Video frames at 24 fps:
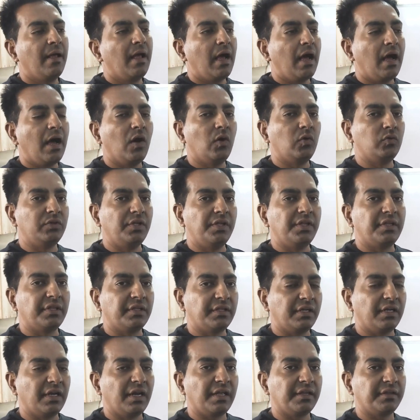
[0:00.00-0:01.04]
how this
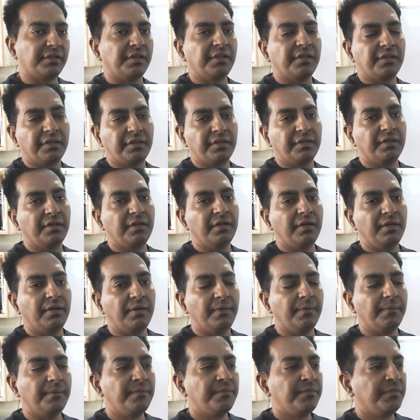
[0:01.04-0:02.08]
classes
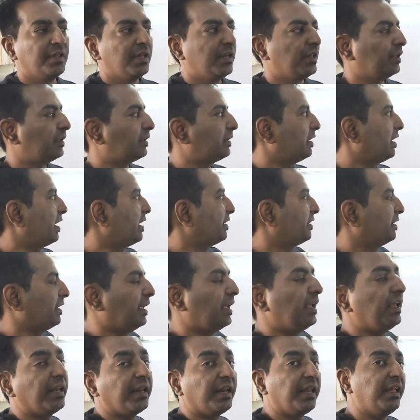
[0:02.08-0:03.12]
class
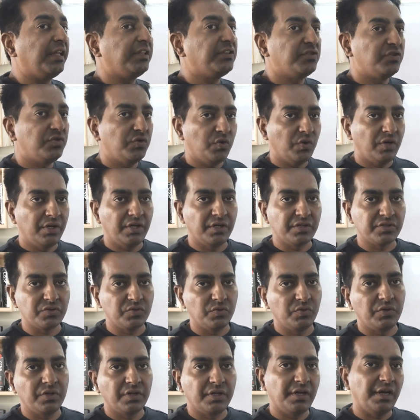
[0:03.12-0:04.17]
A range you
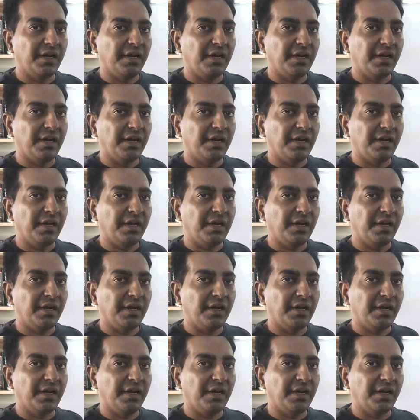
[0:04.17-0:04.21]
understood,